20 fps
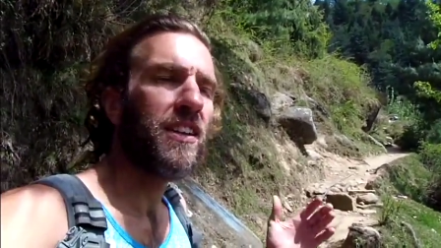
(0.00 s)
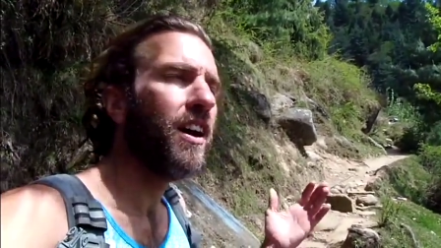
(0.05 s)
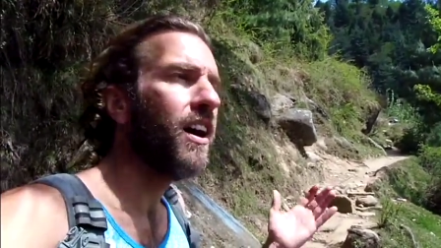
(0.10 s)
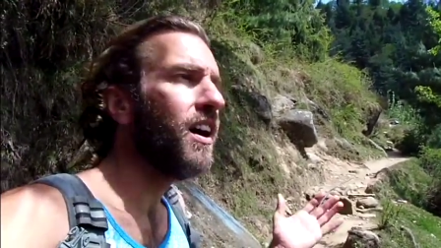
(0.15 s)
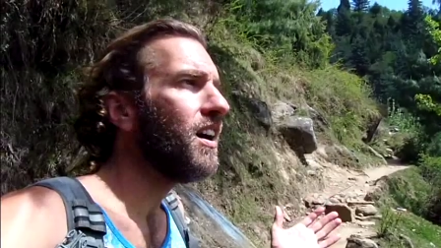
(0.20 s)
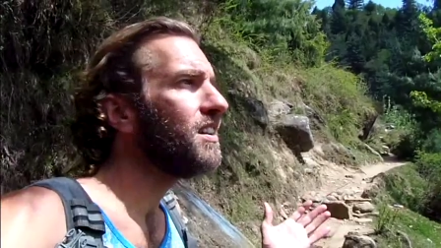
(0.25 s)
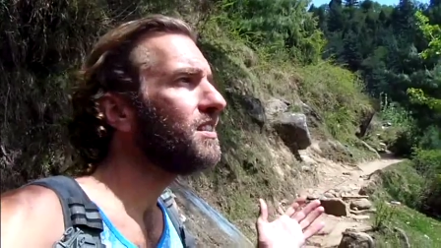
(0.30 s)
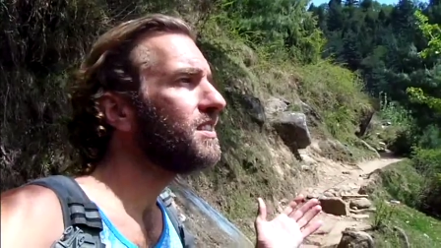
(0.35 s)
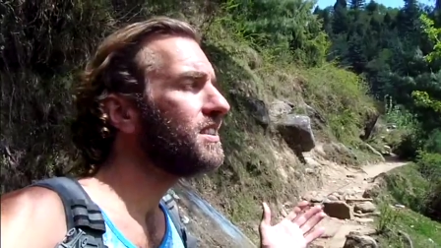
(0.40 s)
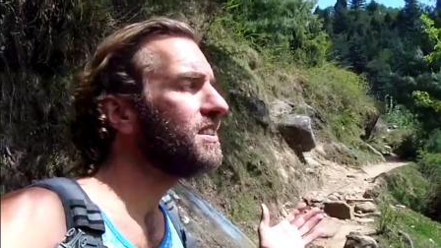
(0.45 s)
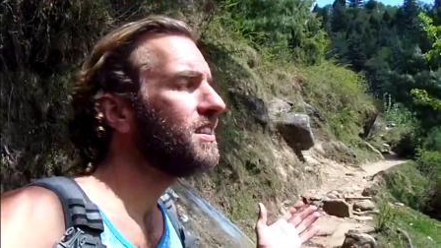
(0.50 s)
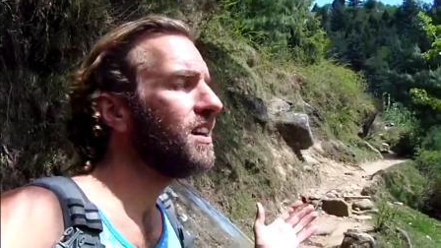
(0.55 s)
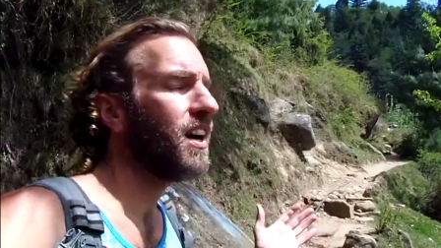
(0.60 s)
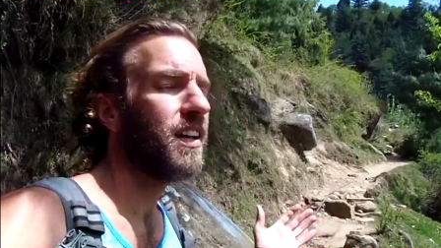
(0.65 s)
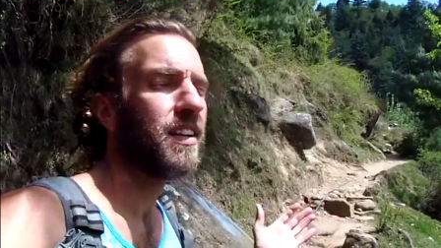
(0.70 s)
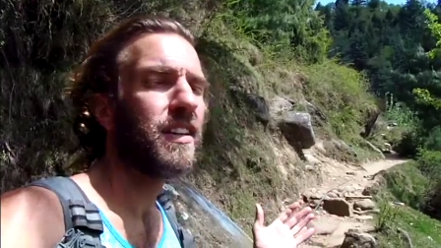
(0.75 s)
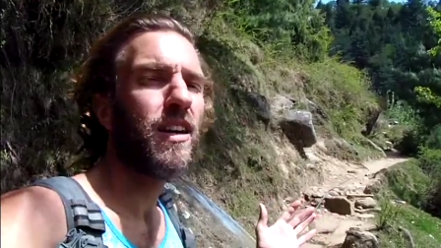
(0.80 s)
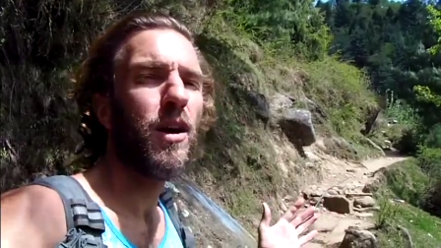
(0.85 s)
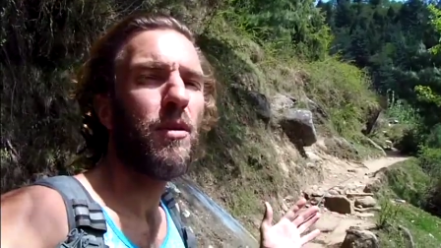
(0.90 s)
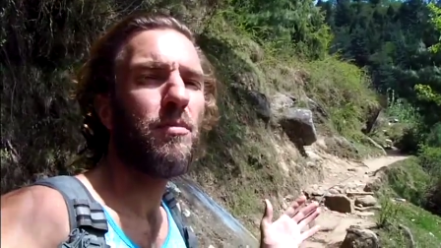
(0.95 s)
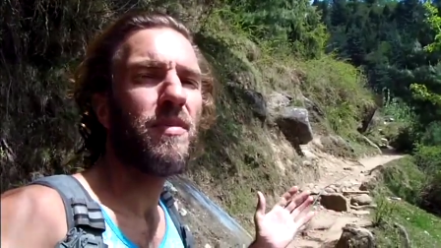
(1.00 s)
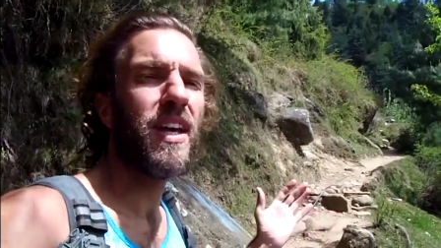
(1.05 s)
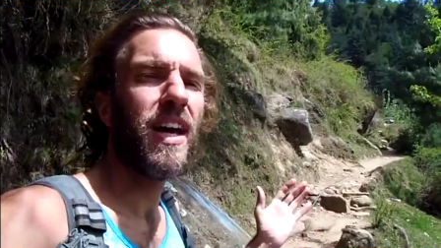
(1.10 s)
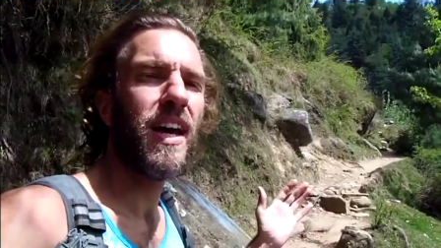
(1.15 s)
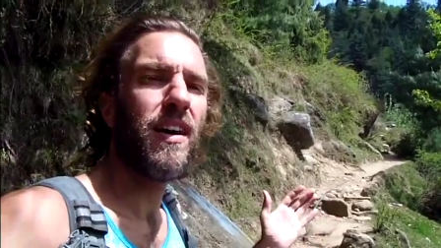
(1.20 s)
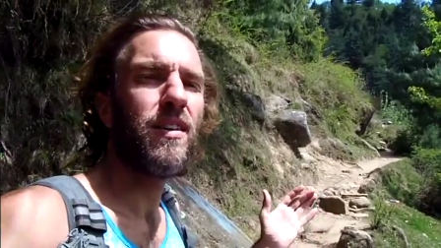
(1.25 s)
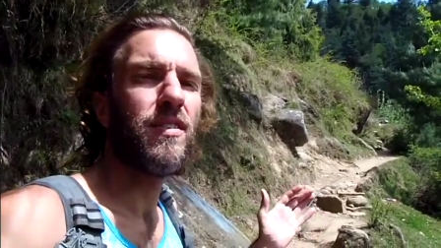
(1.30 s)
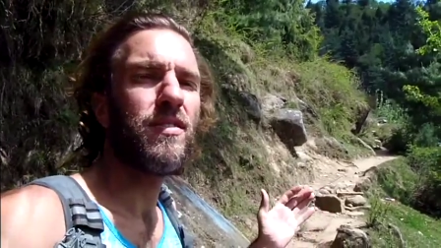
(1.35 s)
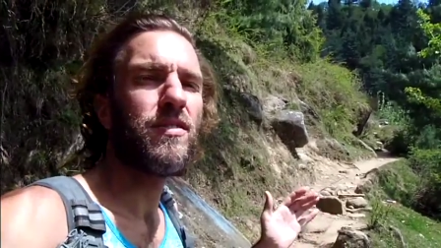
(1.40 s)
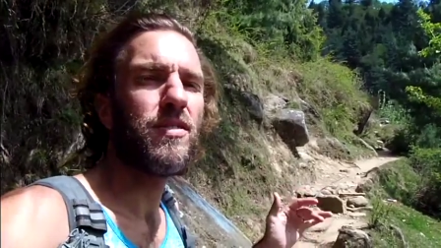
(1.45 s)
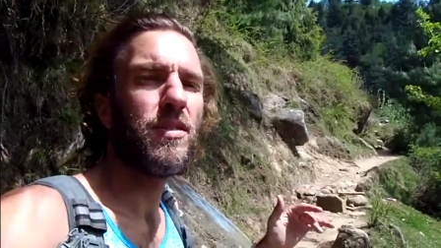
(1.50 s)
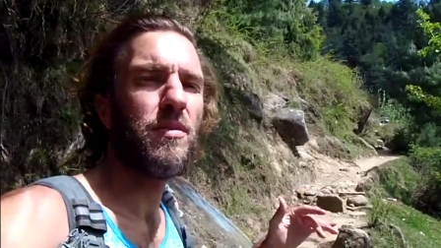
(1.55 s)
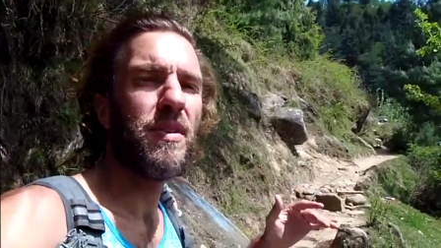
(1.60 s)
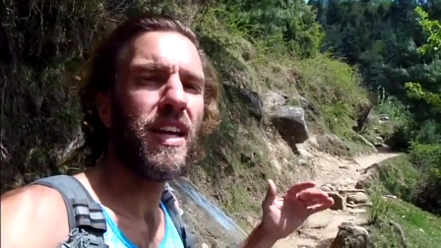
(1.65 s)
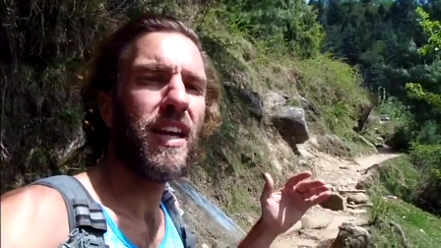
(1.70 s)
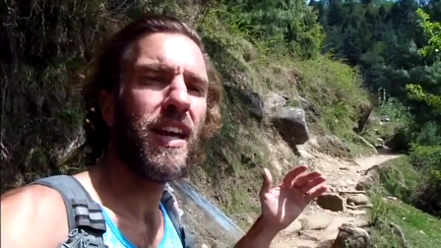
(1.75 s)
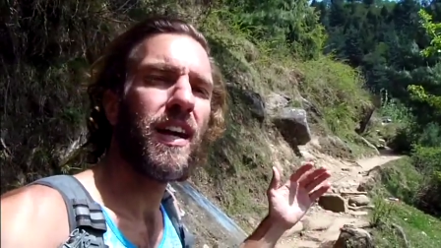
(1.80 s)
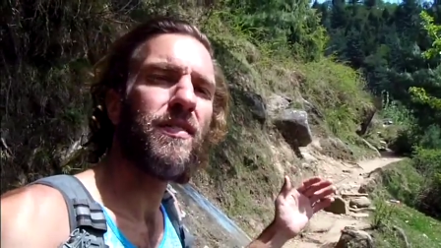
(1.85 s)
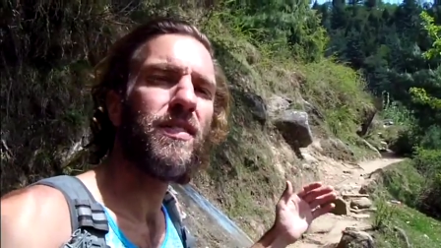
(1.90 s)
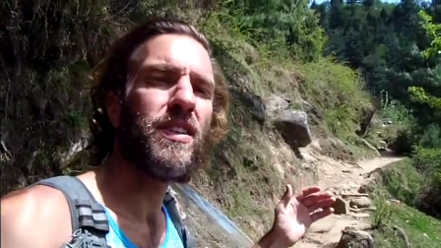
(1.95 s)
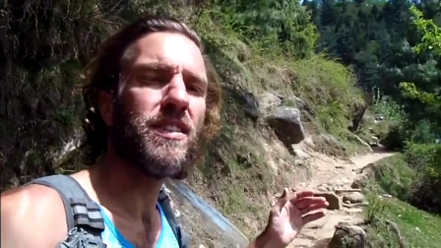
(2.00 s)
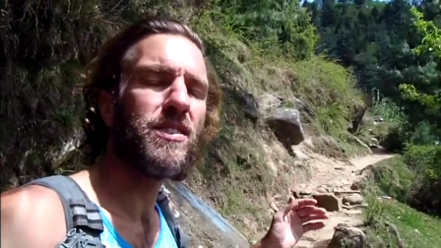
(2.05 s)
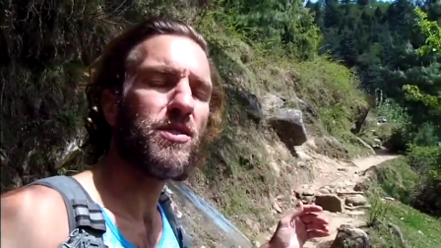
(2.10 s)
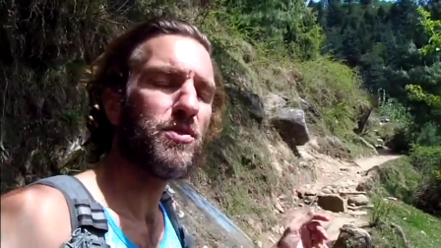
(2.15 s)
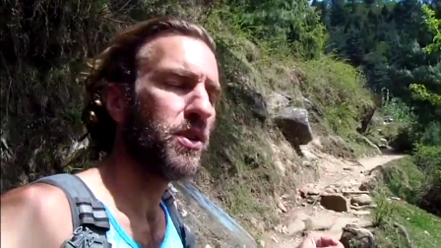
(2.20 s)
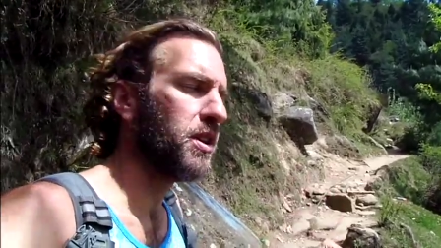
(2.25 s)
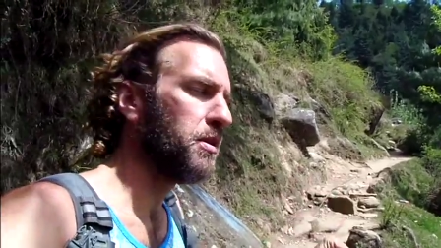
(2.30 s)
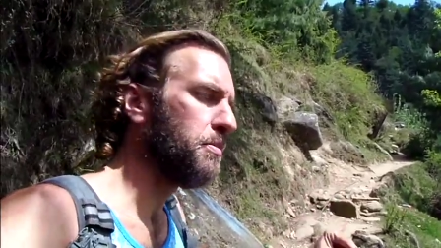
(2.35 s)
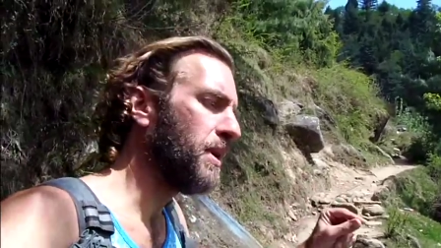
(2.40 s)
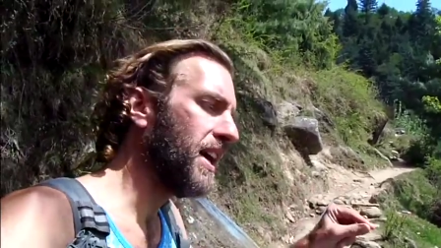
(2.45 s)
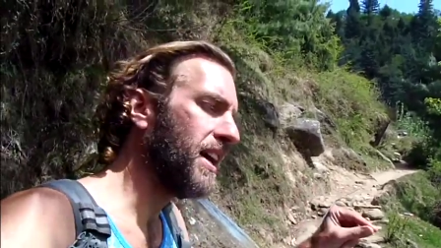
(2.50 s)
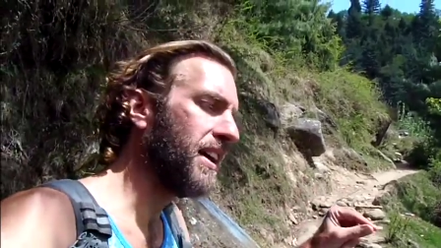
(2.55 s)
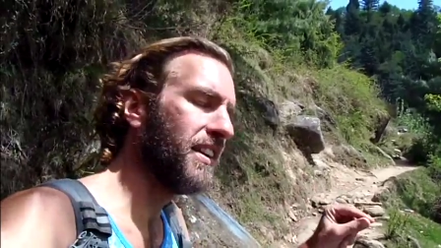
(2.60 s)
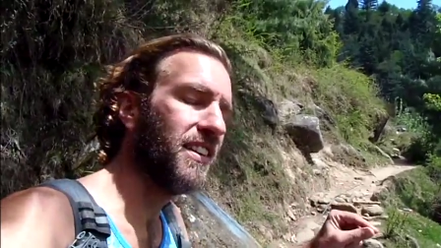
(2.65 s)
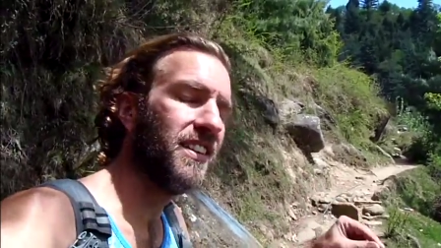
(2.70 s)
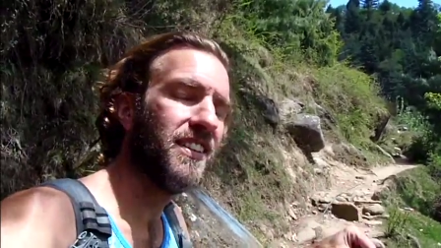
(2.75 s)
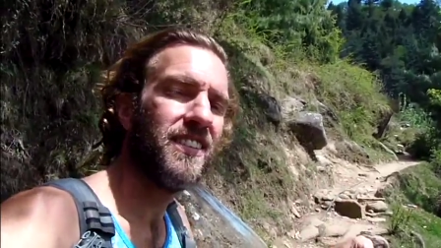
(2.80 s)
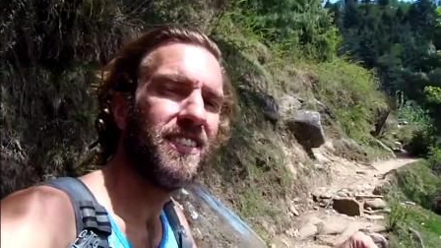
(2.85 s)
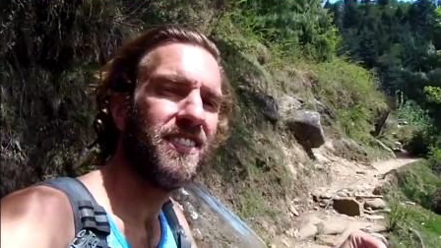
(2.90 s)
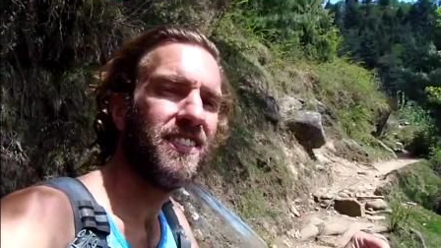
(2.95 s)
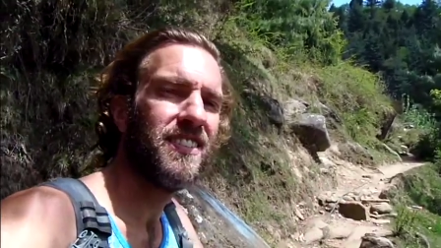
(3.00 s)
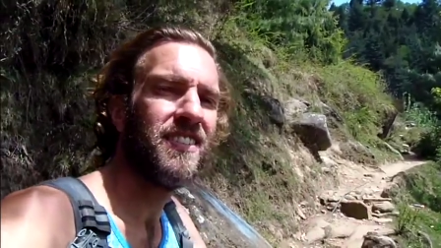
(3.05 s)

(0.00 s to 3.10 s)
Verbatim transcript: God did not come down from the heavens with a pen